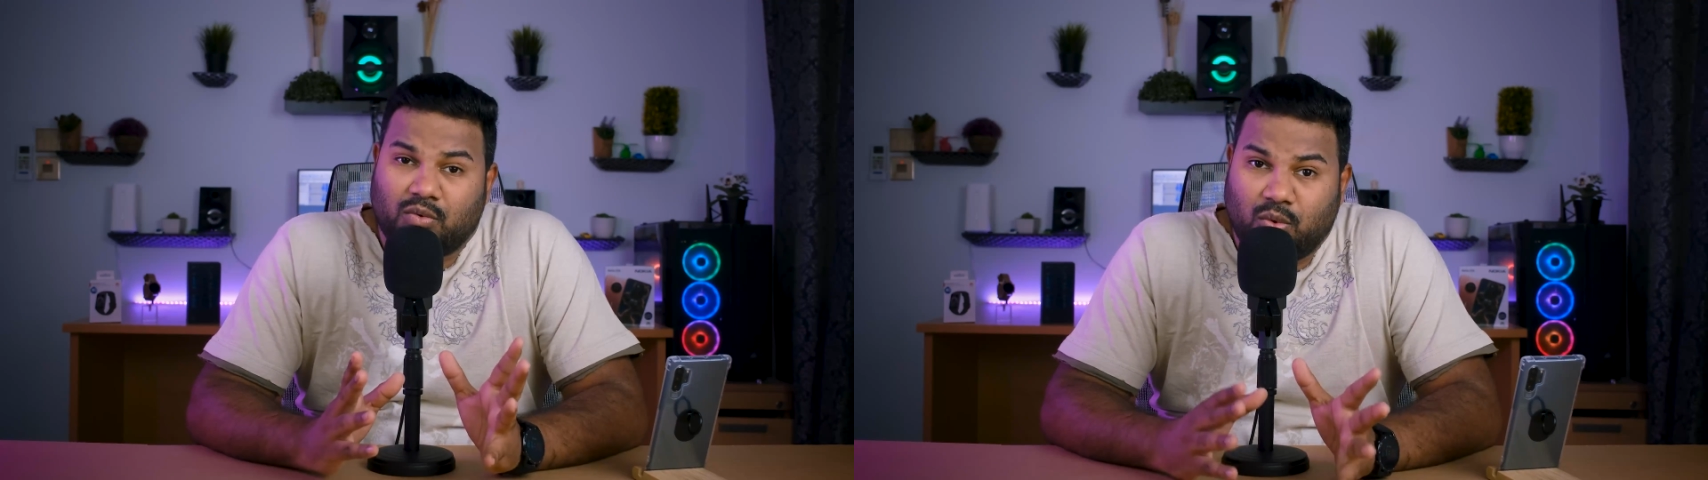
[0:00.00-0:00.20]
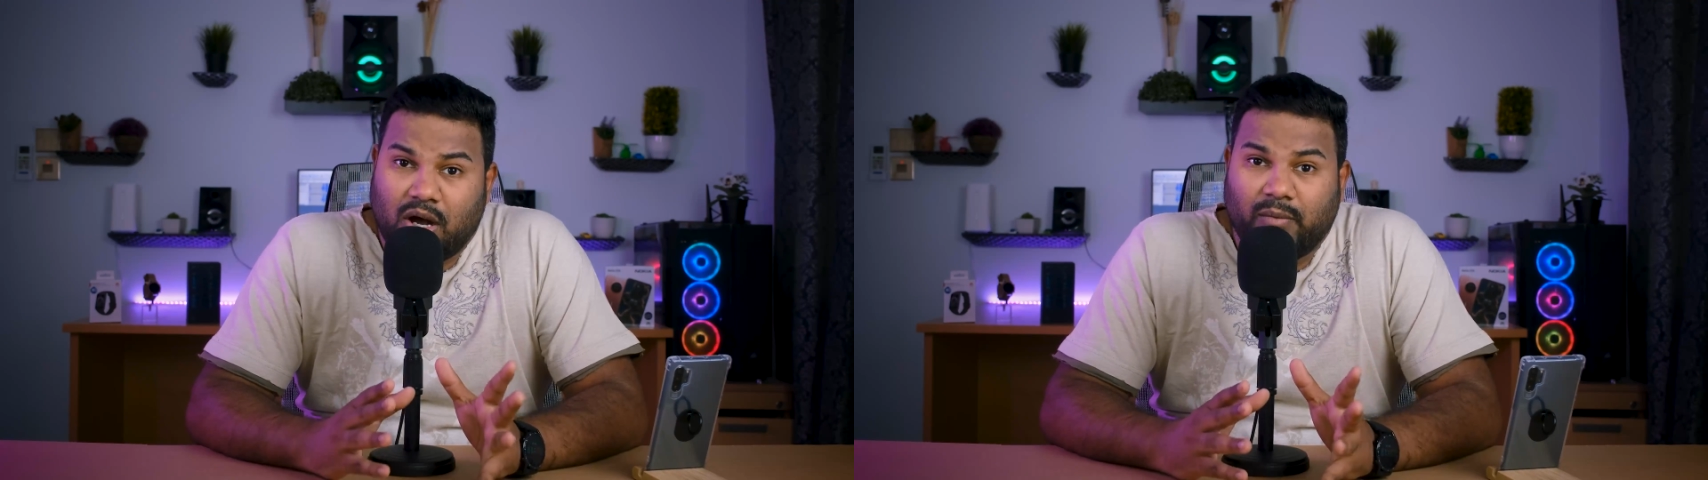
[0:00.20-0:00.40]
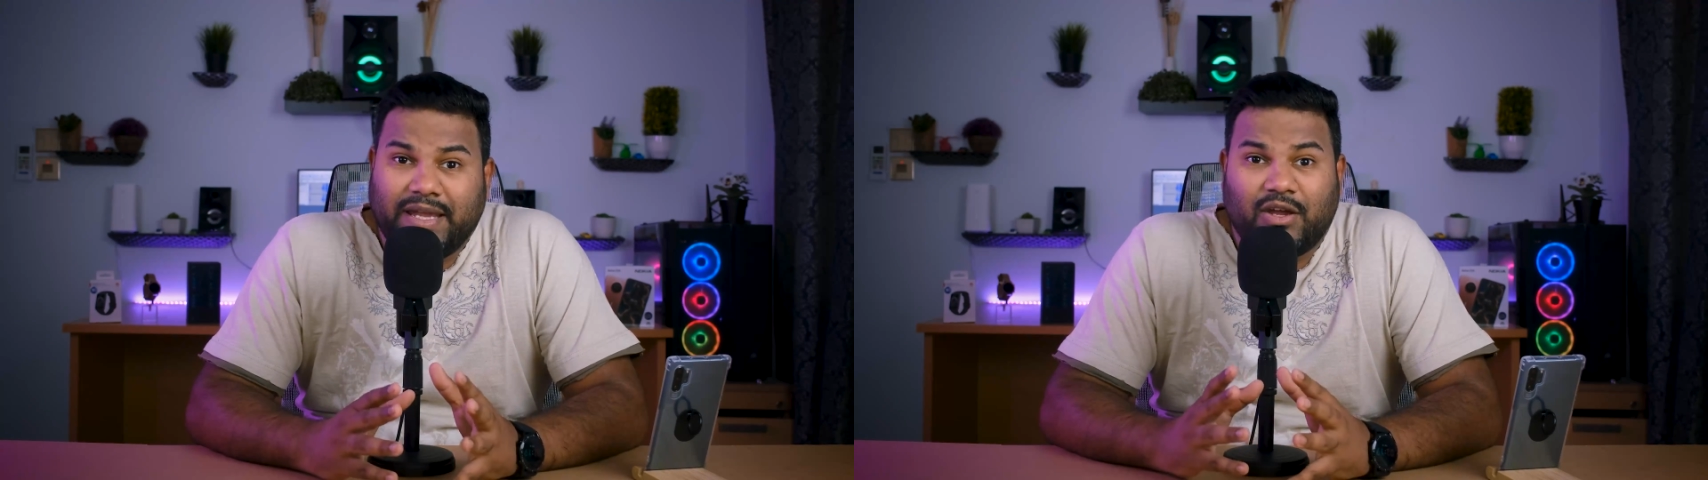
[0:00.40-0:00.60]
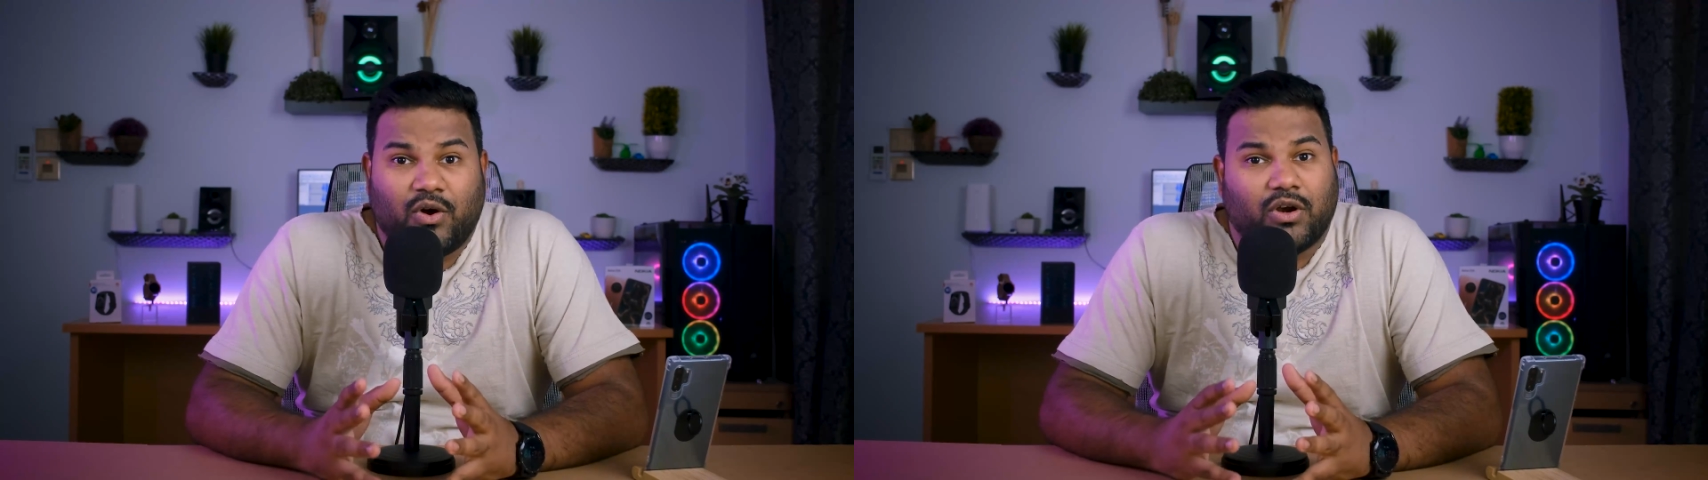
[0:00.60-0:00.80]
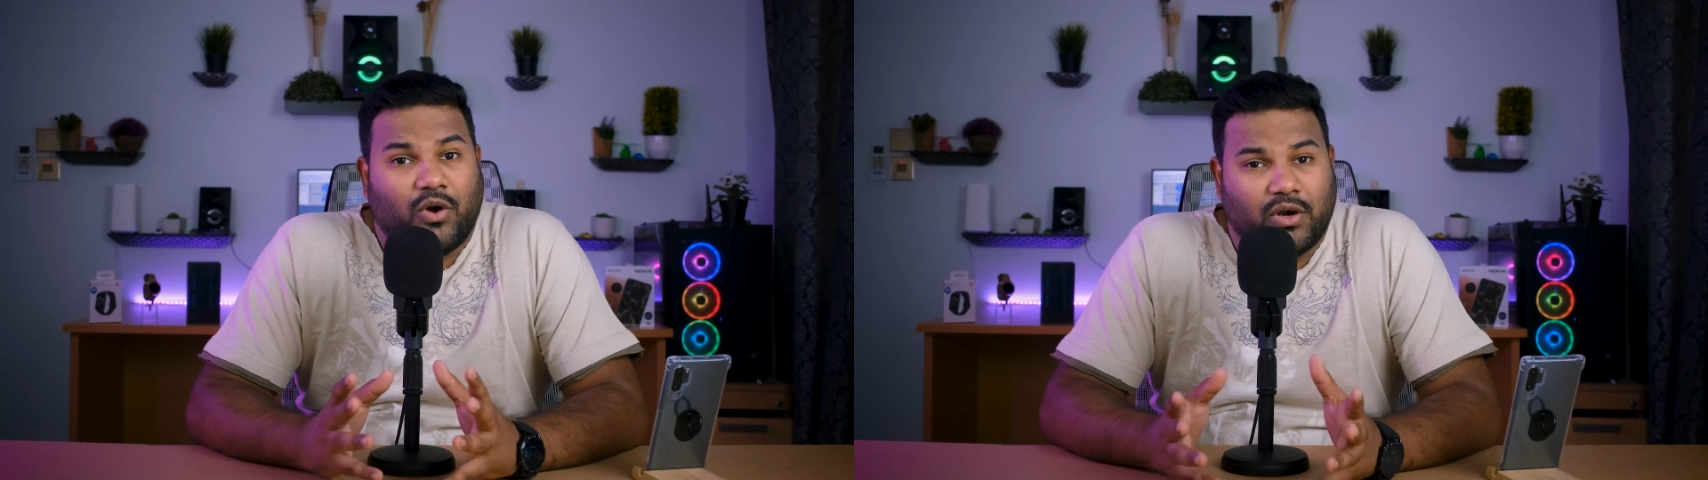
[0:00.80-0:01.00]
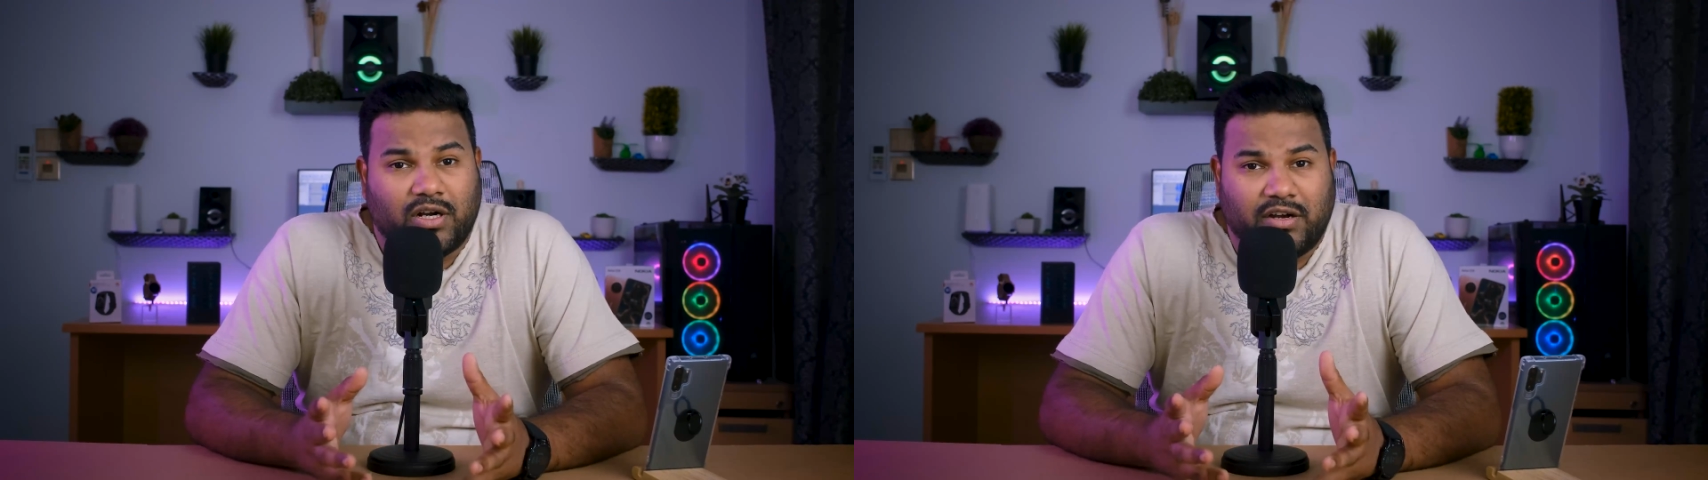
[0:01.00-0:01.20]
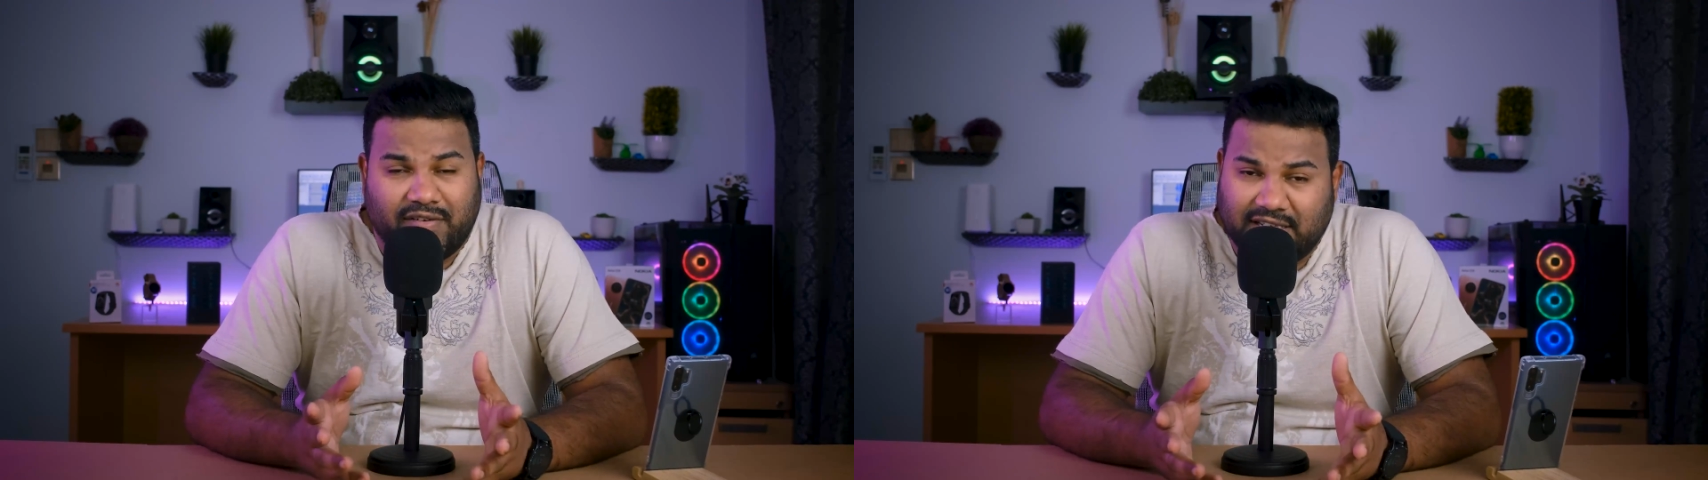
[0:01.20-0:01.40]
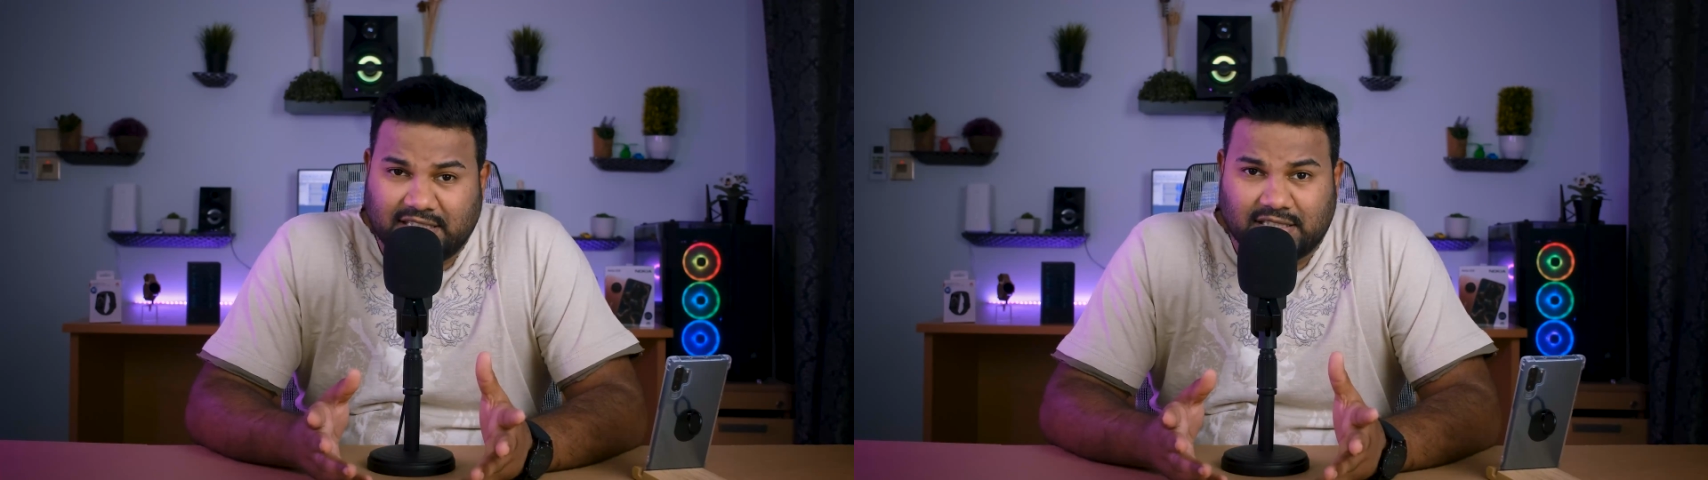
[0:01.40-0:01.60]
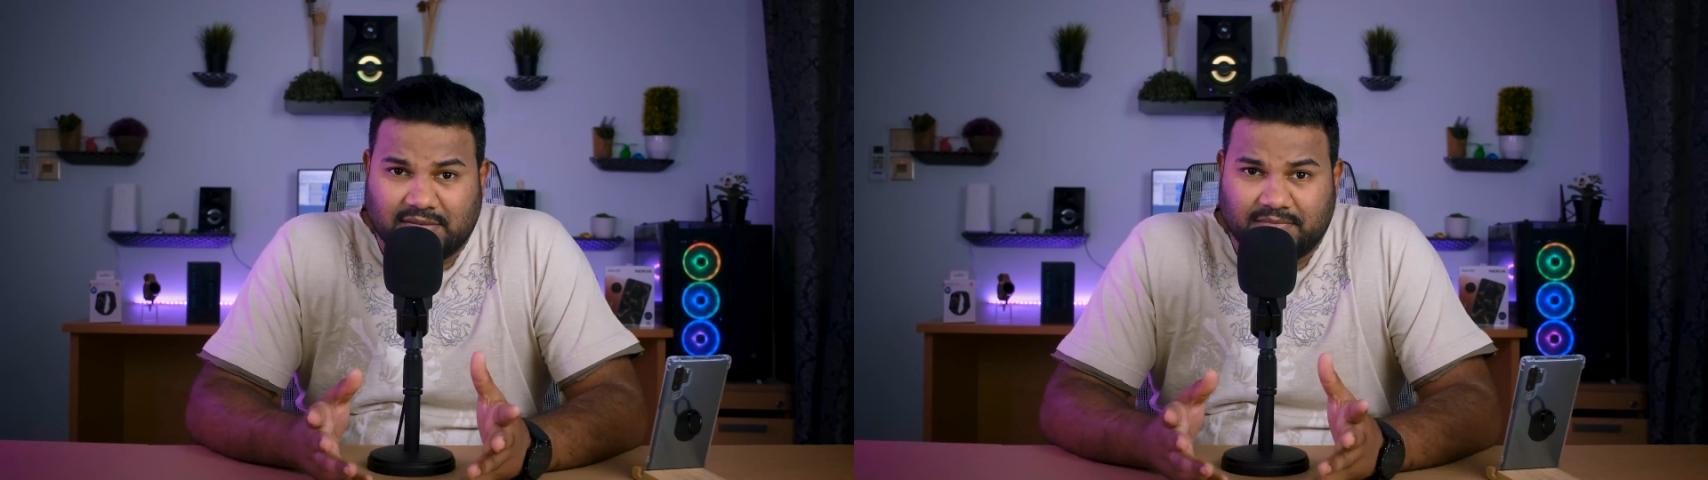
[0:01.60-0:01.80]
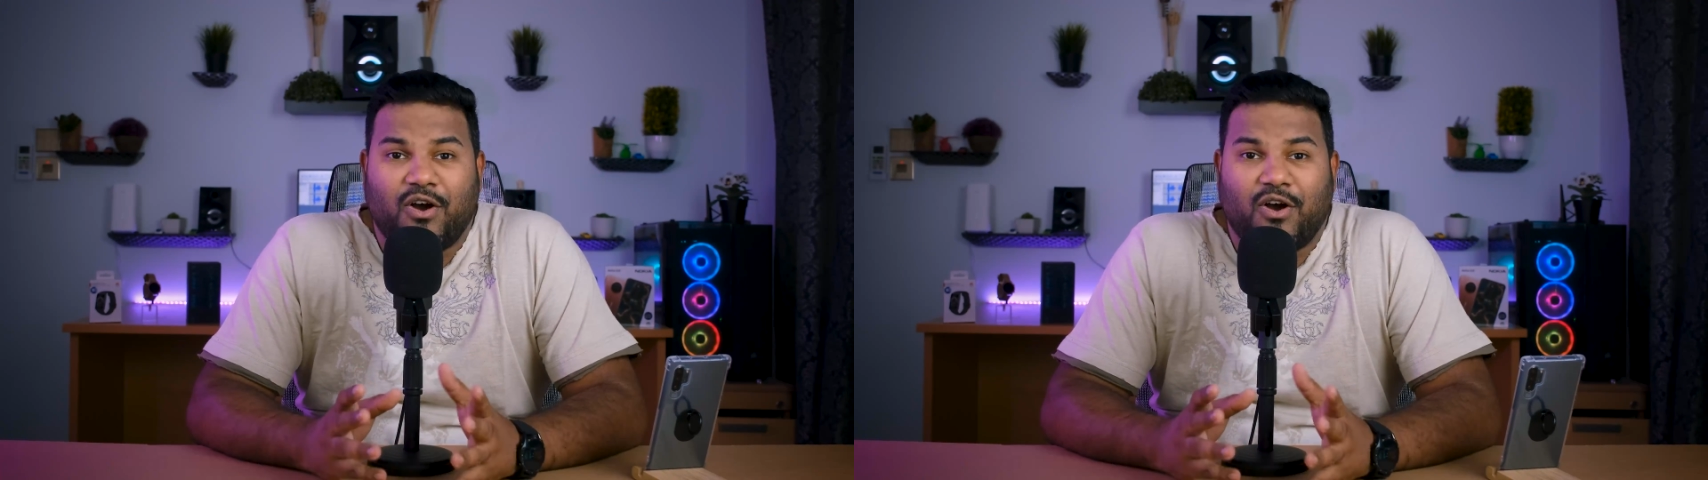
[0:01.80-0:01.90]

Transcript: Huawei or Honor devices.